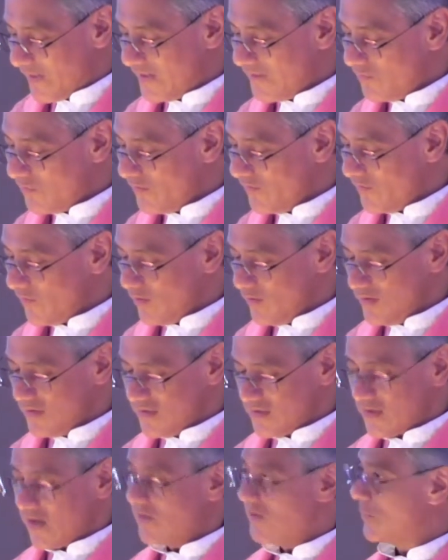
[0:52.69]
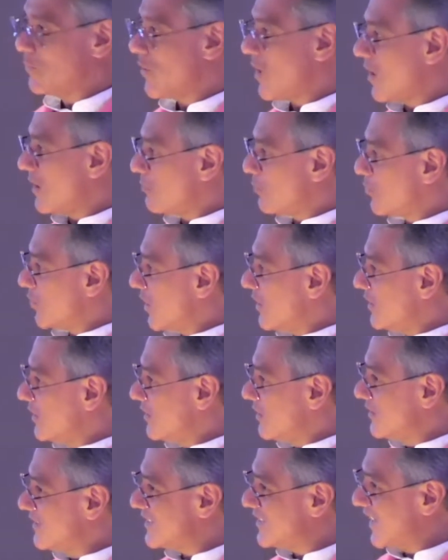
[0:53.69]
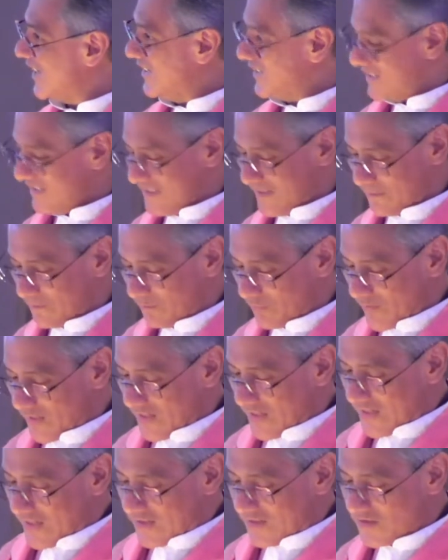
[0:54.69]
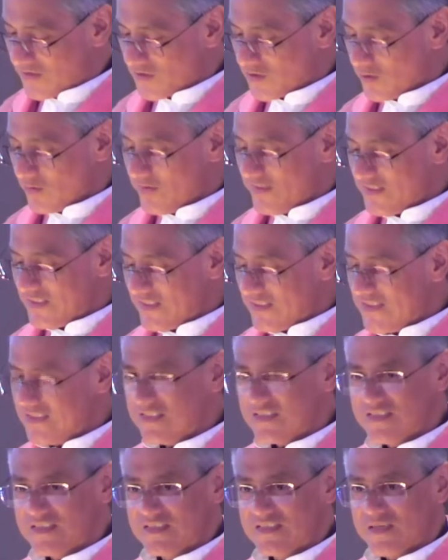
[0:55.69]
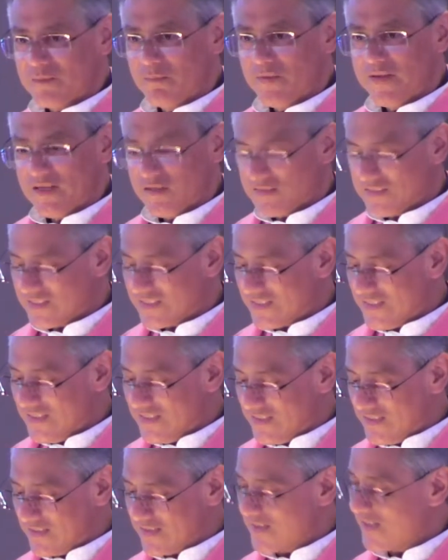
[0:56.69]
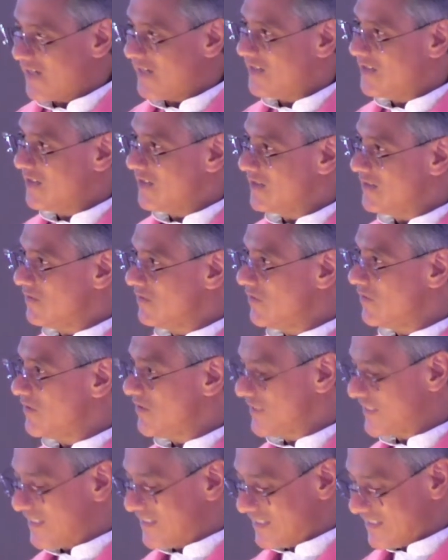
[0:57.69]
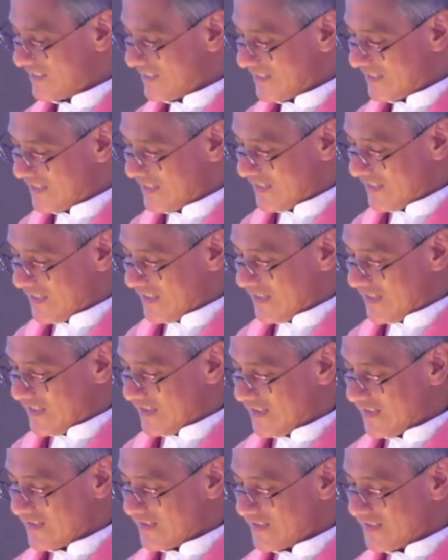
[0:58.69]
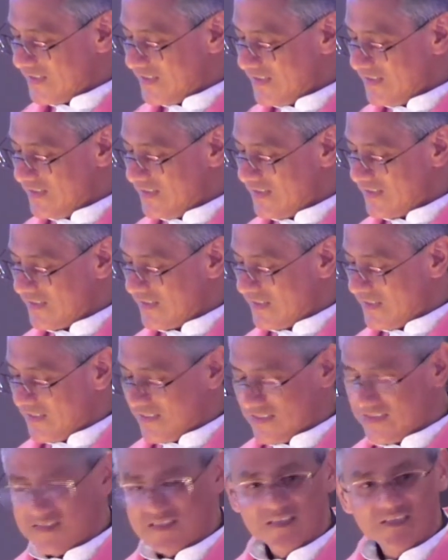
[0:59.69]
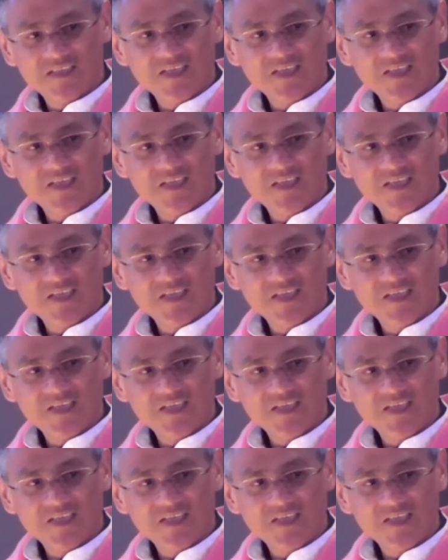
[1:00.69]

And if we focus on the prodigal son, the story teaches about sin and conversion, that sin is